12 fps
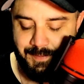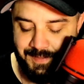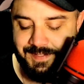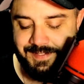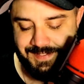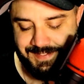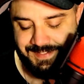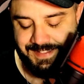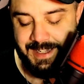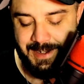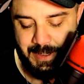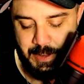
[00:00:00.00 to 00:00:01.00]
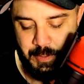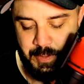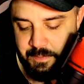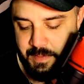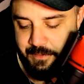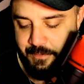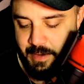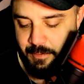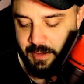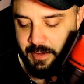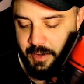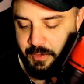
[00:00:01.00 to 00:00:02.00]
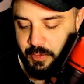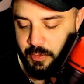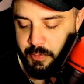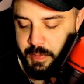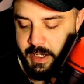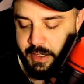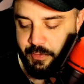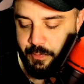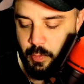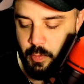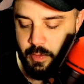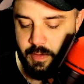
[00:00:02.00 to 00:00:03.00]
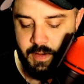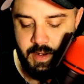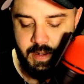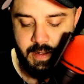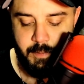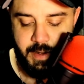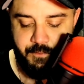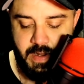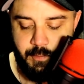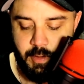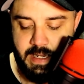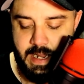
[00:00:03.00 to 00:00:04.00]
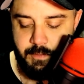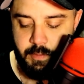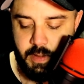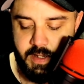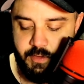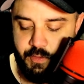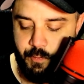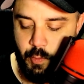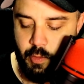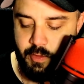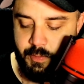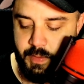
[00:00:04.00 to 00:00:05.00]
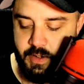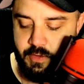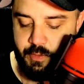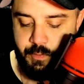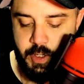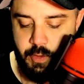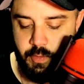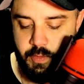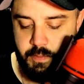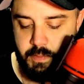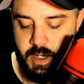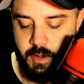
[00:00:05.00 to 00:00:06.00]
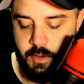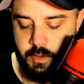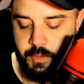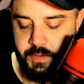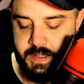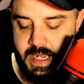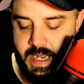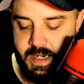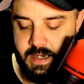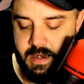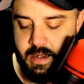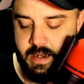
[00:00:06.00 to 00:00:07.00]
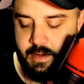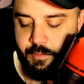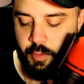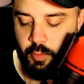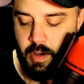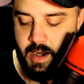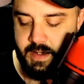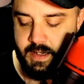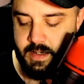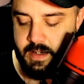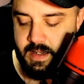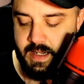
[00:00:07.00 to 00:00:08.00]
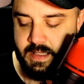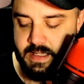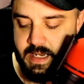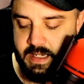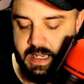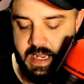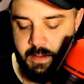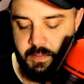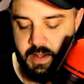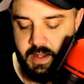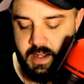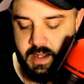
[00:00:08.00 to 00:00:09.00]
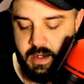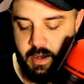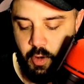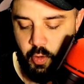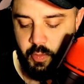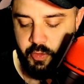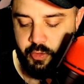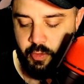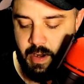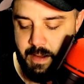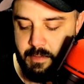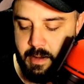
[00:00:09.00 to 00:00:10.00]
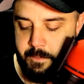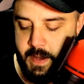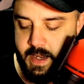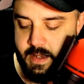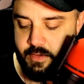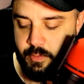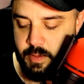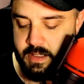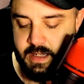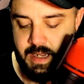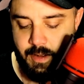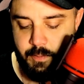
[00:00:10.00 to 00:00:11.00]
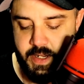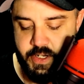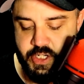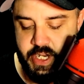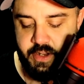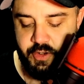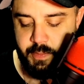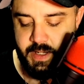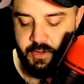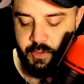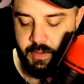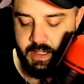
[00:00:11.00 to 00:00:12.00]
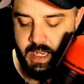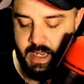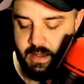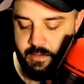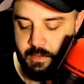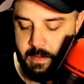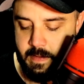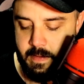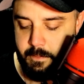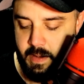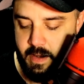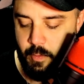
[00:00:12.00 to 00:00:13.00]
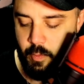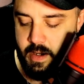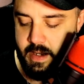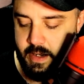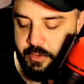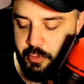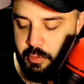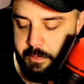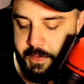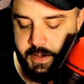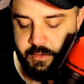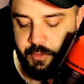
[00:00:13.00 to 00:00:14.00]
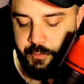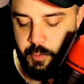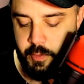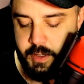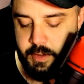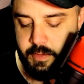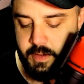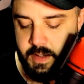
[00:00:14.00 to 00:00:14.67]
Thank you. My favorite console is PS4, and my favorite game to play is The Forest because of you. My uncle, dad, and I have grinded at that game, and I almost crapped my pants when the cowman chased me into a cave. By the way, I drew a picture for you.